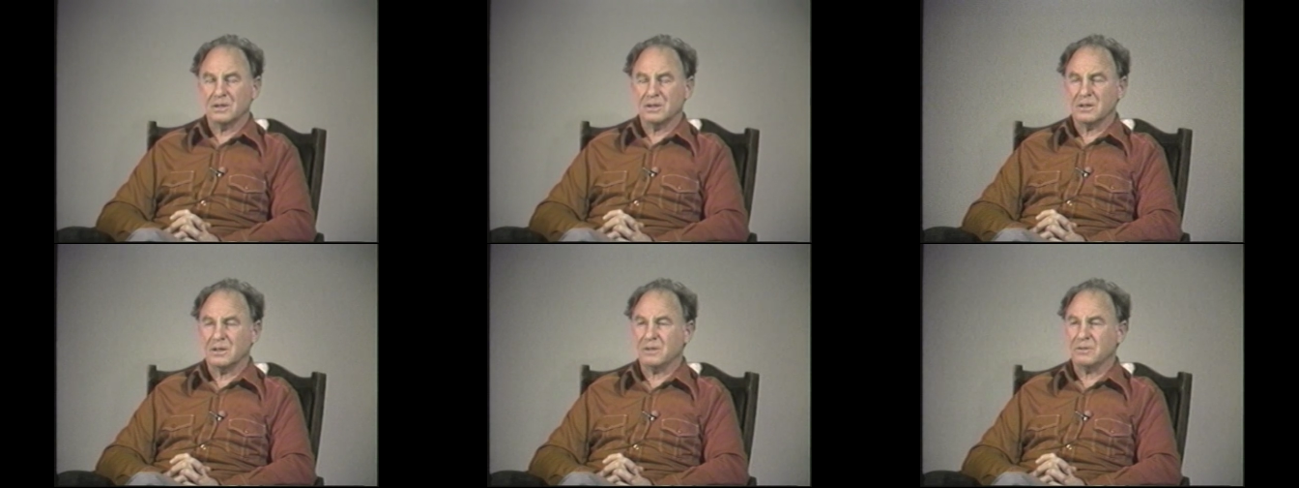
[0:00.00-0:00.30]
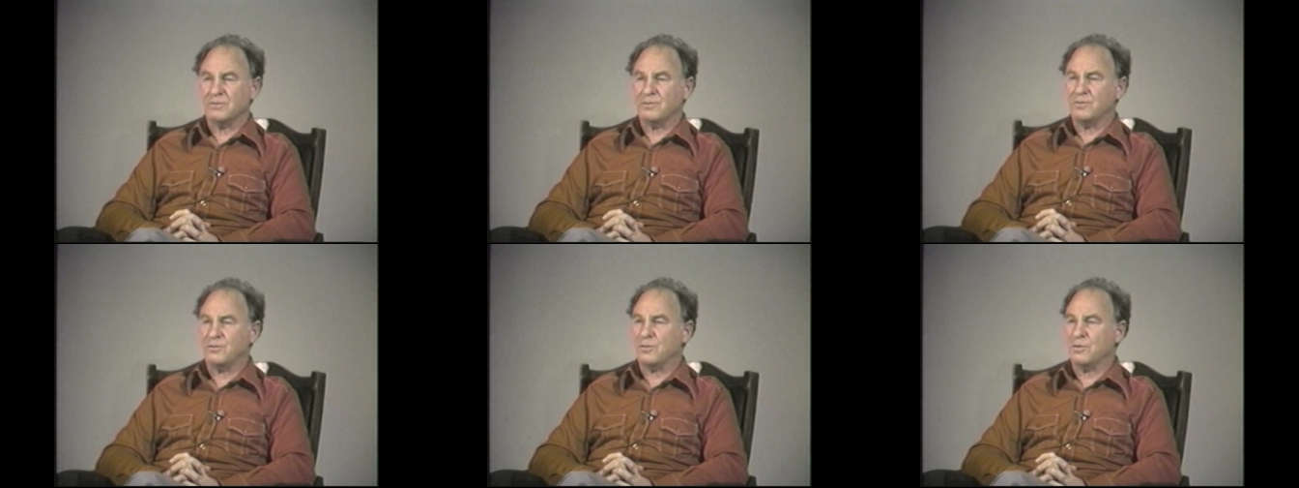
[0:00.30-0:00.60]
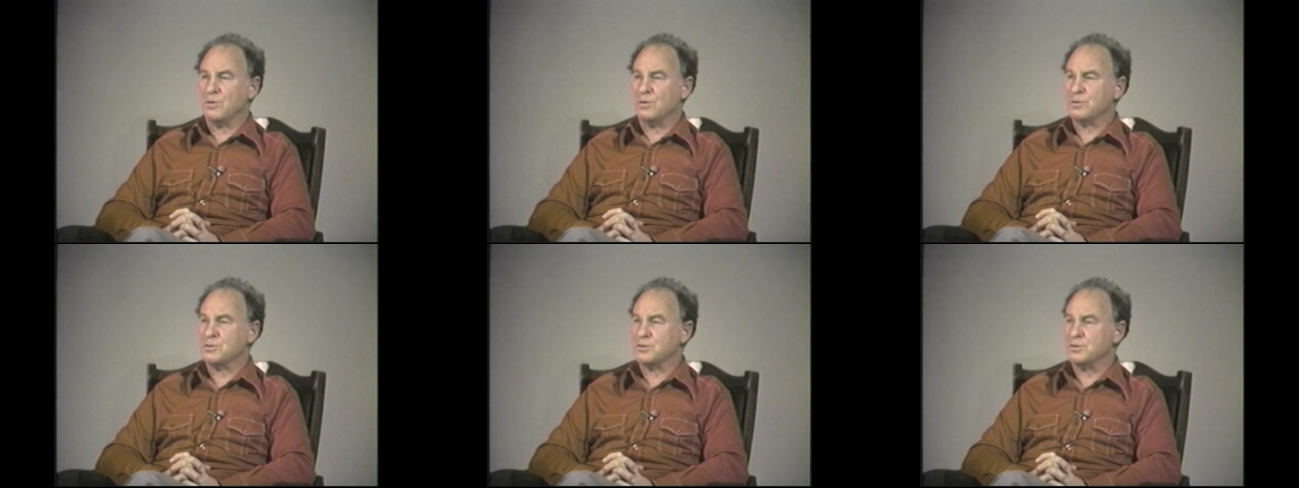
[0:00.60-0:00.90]
and
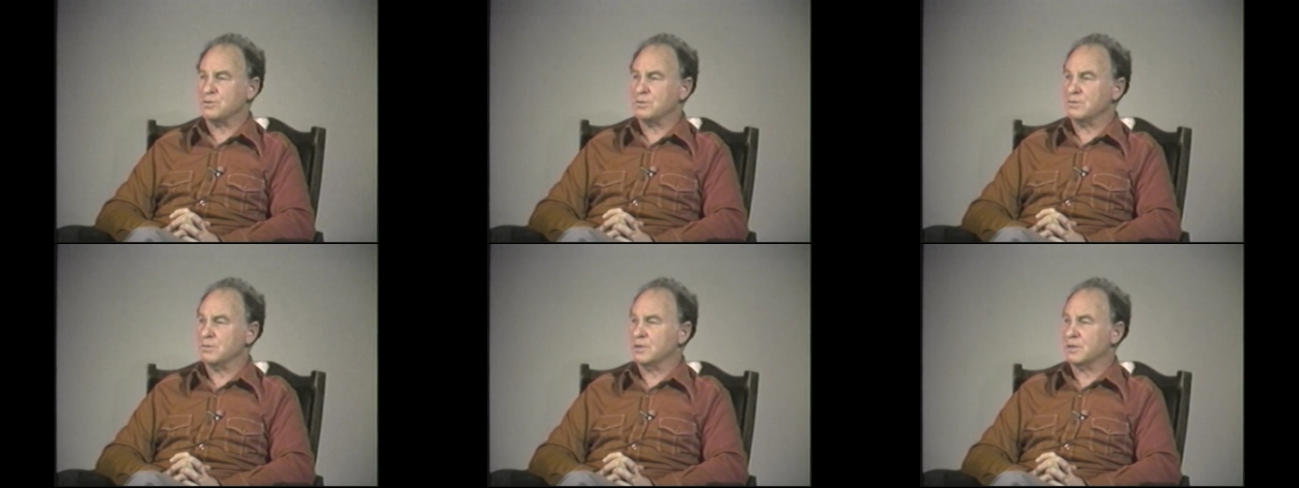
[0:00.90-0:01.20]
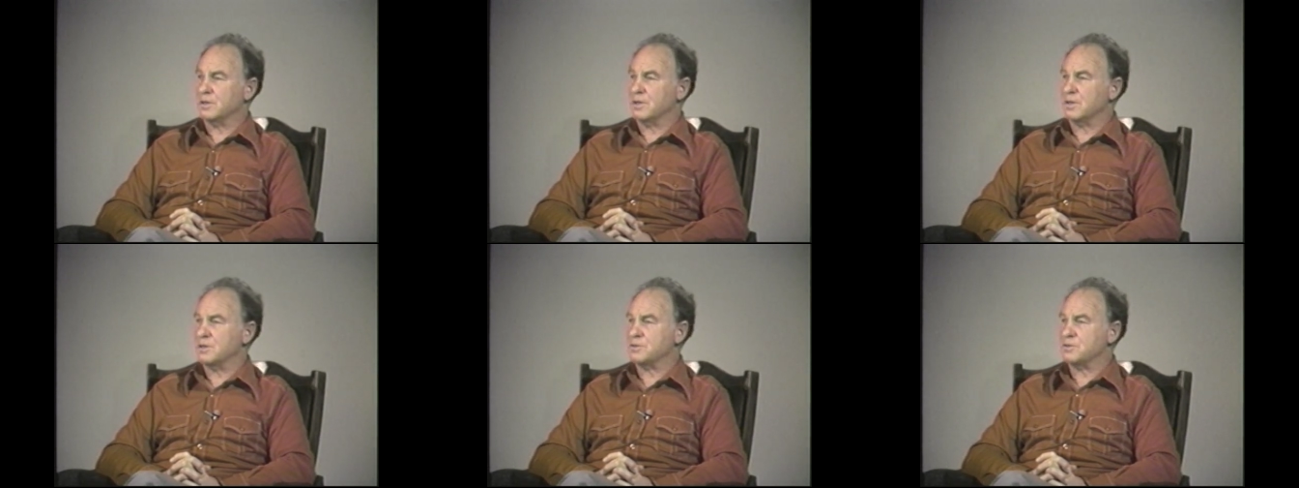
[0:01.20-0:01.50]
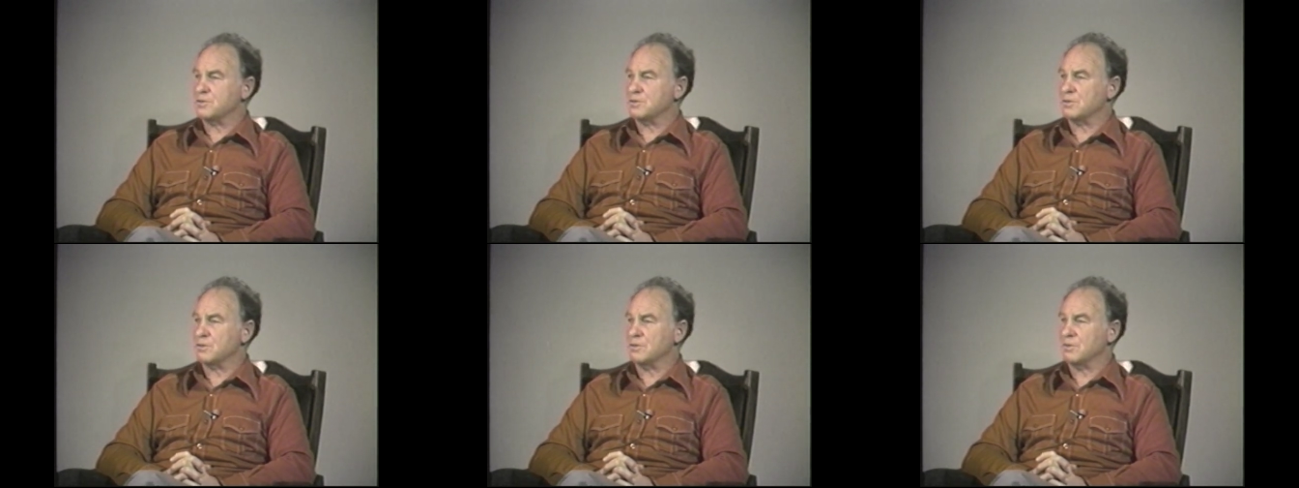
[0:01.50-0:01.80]
force you
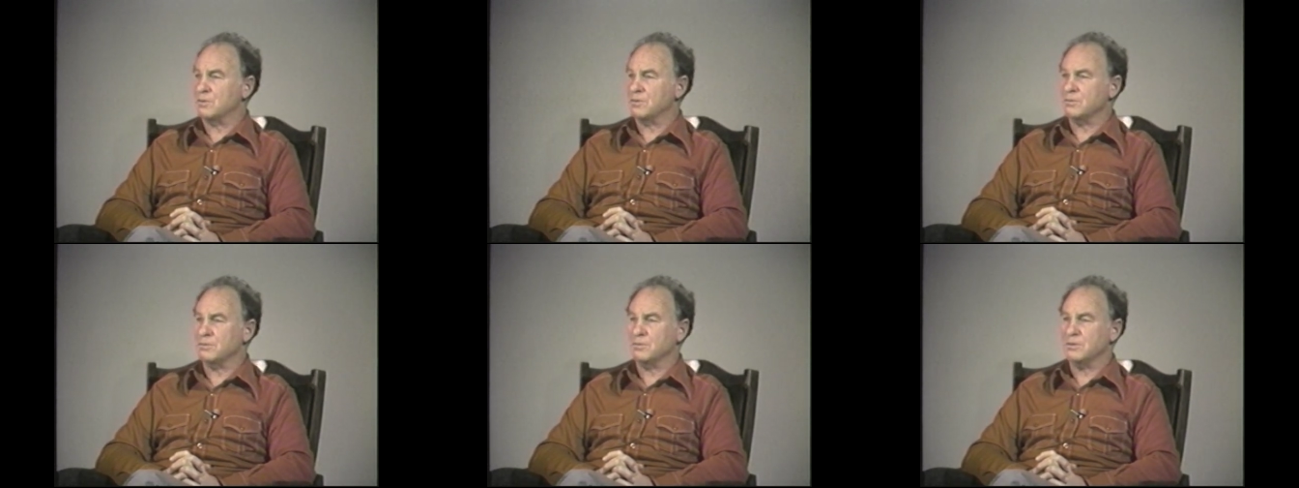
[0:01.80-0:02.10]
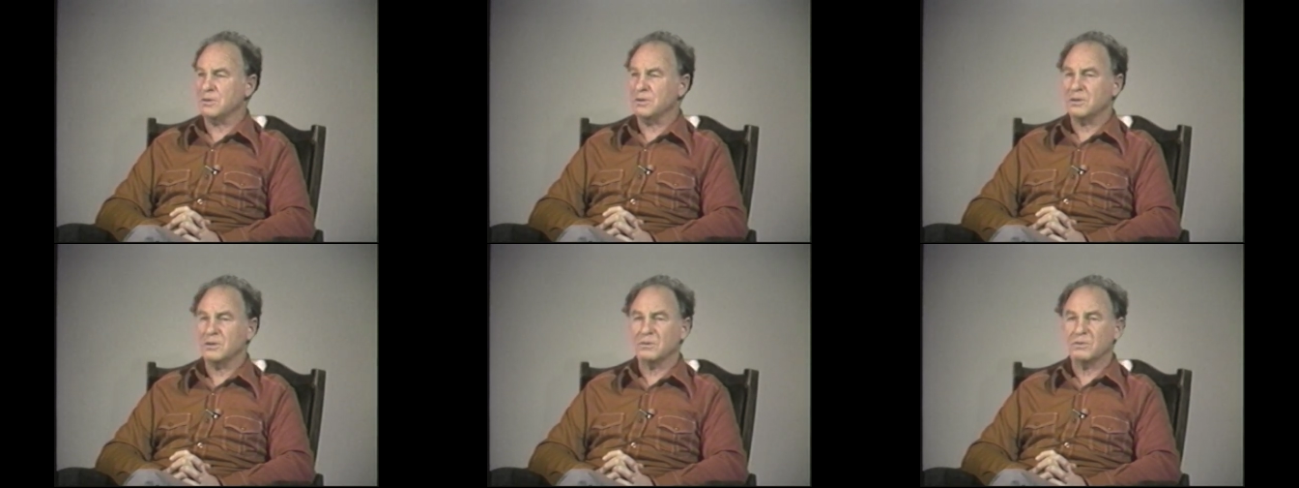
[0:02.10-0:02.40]
against your own